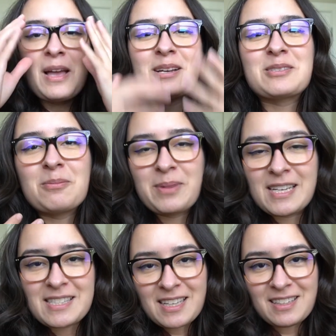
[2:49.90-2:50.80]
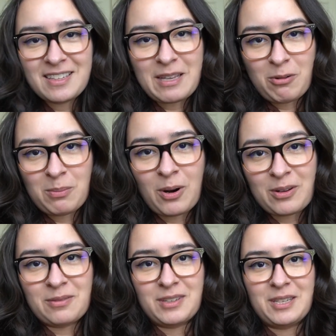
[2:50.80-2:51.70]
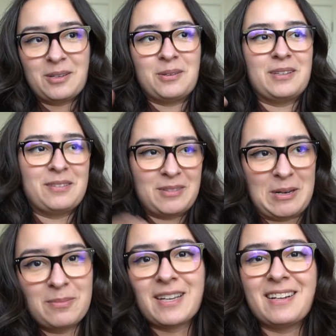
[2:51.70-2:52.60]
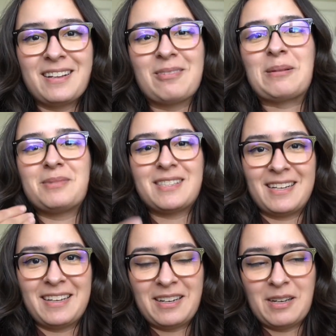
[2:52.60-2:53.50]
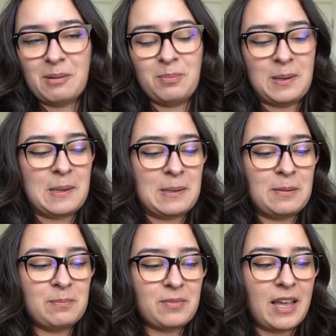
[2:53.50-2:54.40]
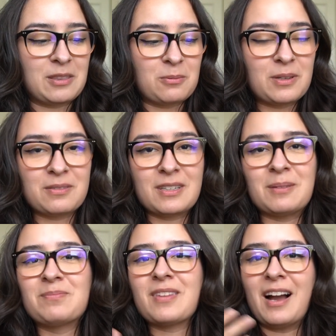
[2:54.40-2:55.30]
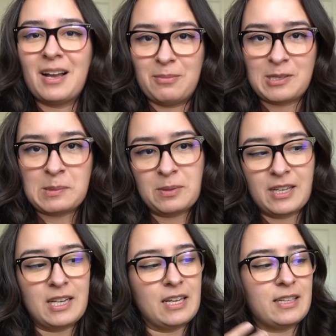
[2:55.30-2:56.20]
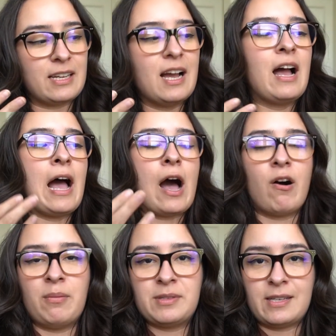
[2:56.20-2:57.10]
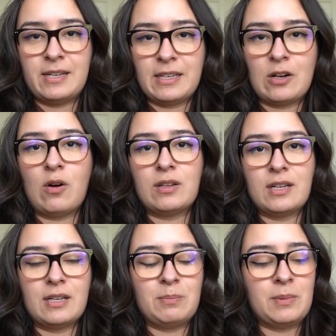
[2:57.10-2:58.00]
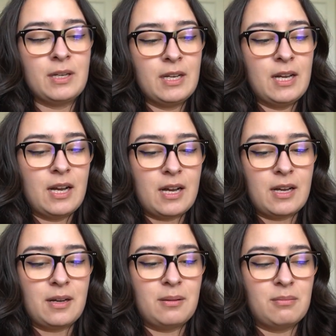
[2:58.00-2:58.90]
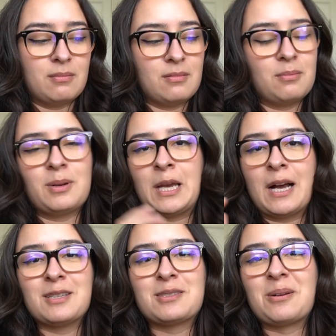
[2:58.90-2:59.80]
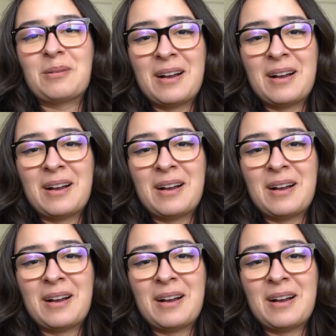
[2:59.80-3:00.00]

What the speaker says: So basically in that one part of the video, in the very beginning when I'm setting it up at the river, I'm explaining like how I'm setting it all up. But yeah, so